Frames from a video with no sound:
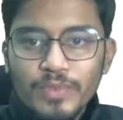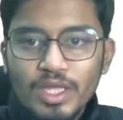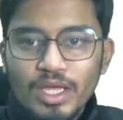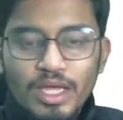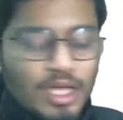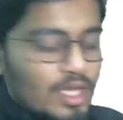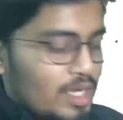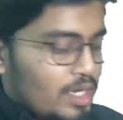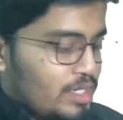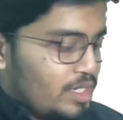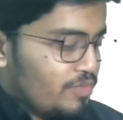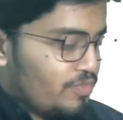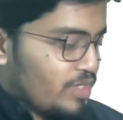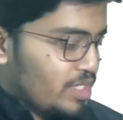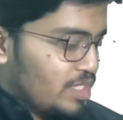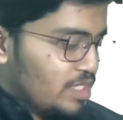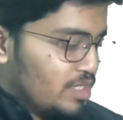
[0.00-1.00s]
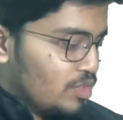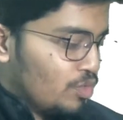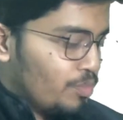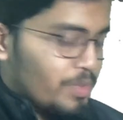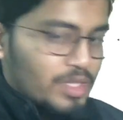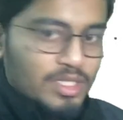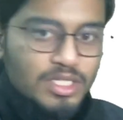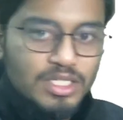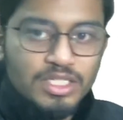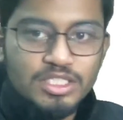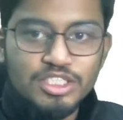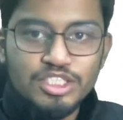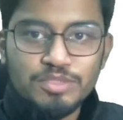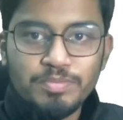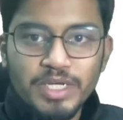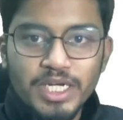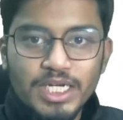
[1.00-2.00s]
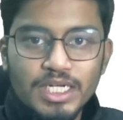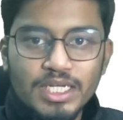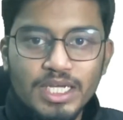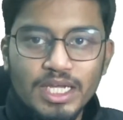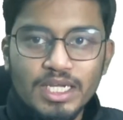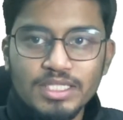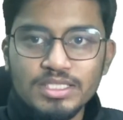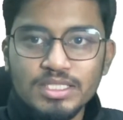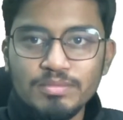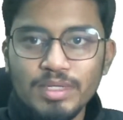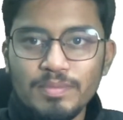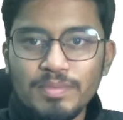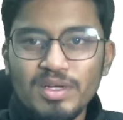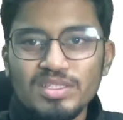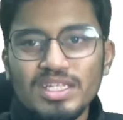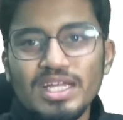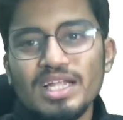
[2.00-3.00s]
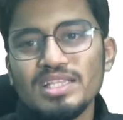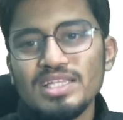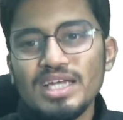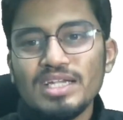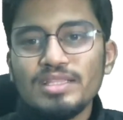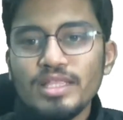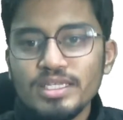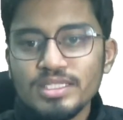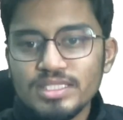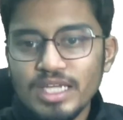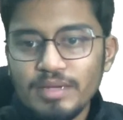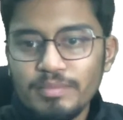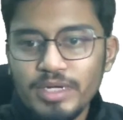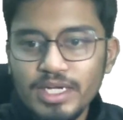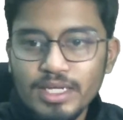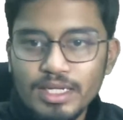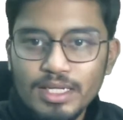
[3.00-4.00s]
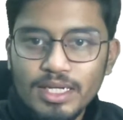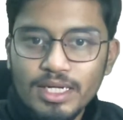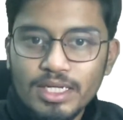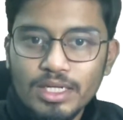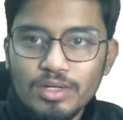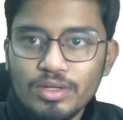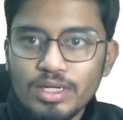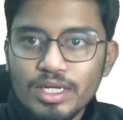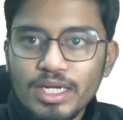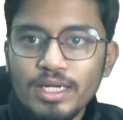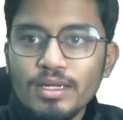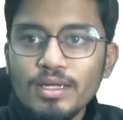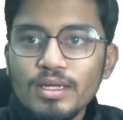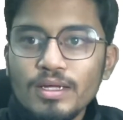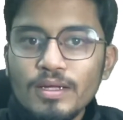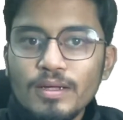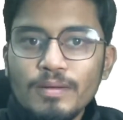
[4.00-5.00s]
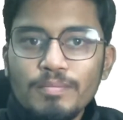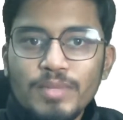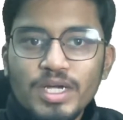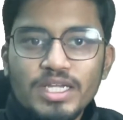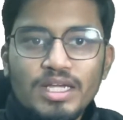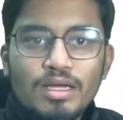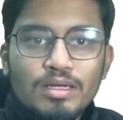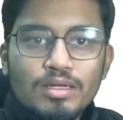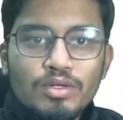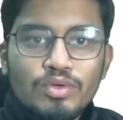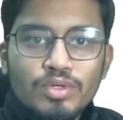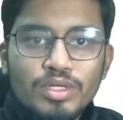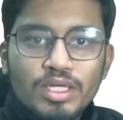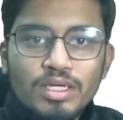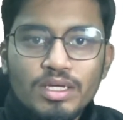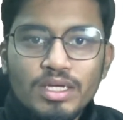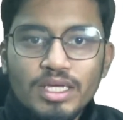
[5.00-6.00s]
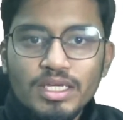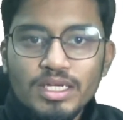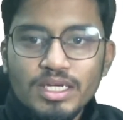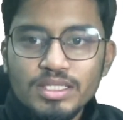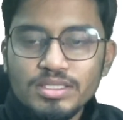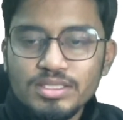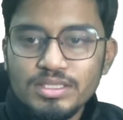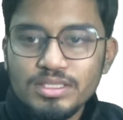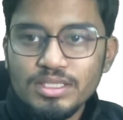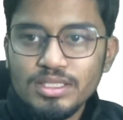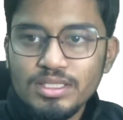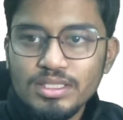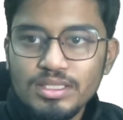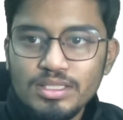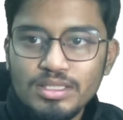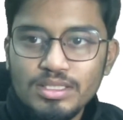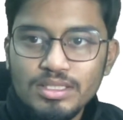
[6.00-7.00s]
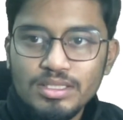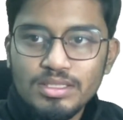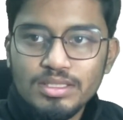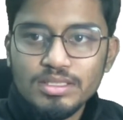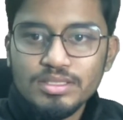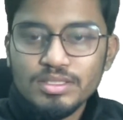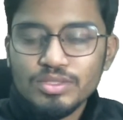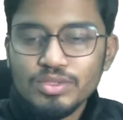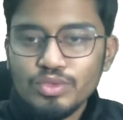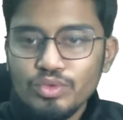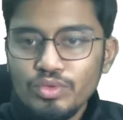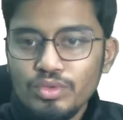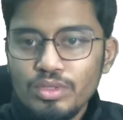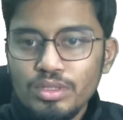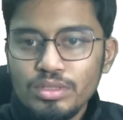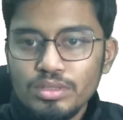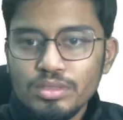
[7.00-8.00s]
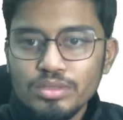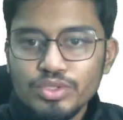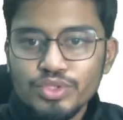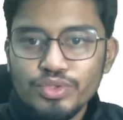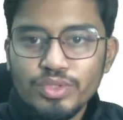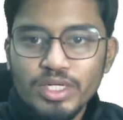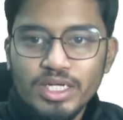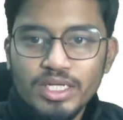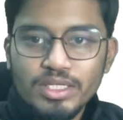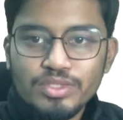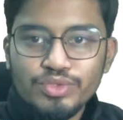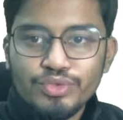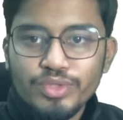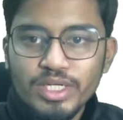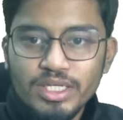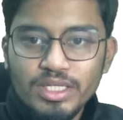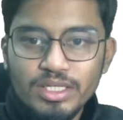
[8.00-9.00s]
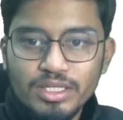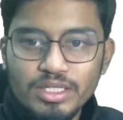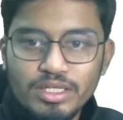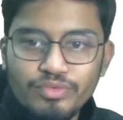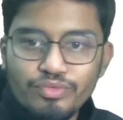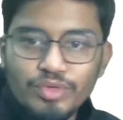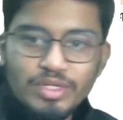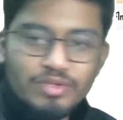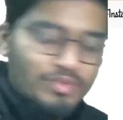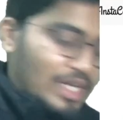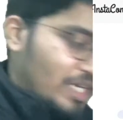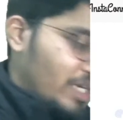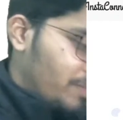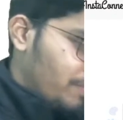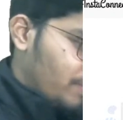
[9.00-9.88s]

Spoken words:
And if I open the inspect, can I see my that things can be done later on, right? But yeah, looking, I can see this is cool. Should I give one valid?